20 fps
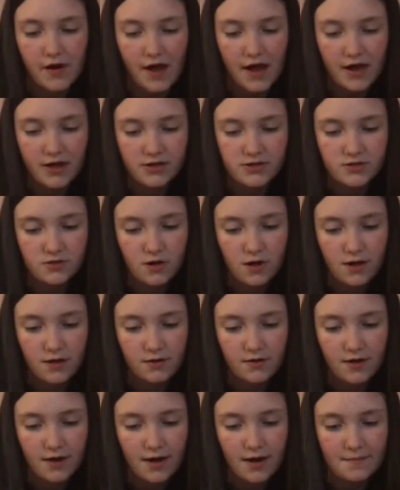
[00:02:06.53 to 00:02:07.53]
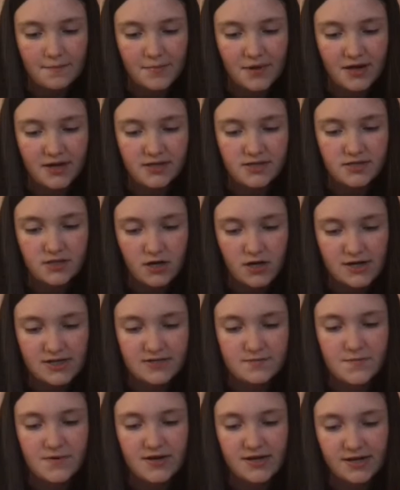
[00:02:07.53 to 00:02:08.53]
okay, so I'll grab my
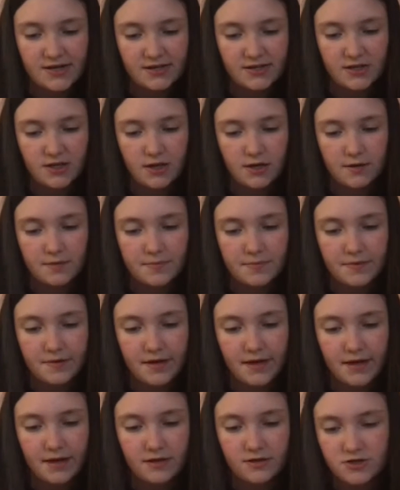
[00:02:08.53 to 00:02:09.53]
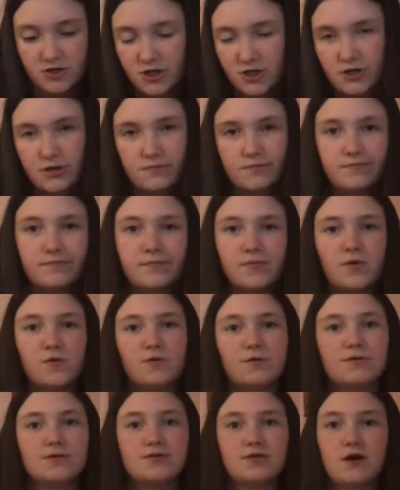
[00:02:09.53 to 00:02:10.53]
socks, my tank top, and a shirt.
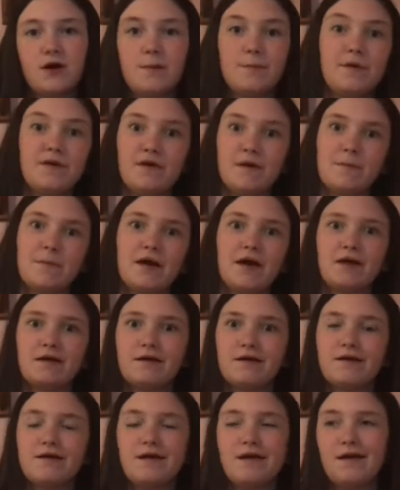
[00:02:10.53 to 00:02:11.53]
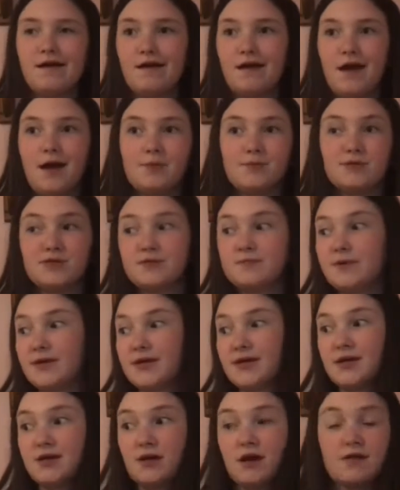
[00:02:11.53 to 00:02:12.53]
Cool, so I'll be right back. And I'm just
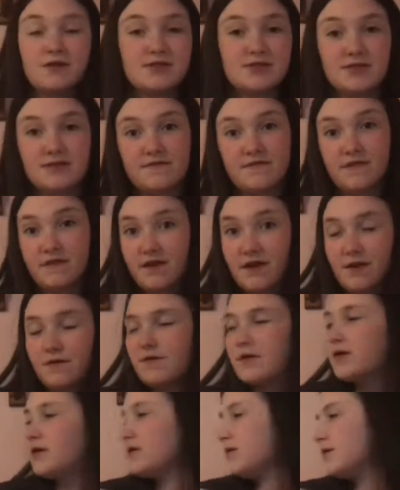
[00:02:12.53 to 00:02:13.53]
picking all this stuff out now.